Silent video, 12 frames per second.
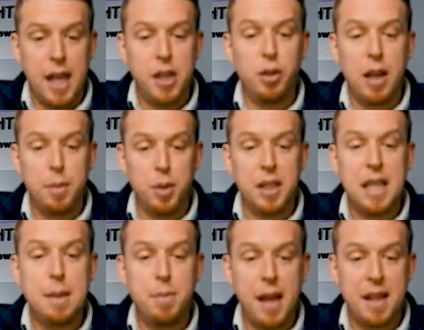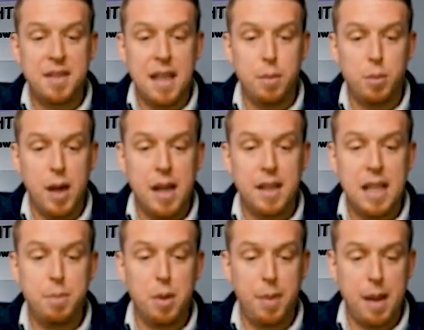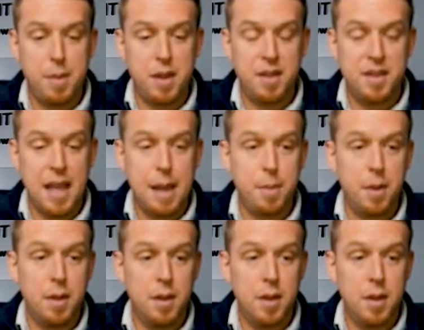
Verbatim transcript: and you're able to keep that same rate, keep your payment the same.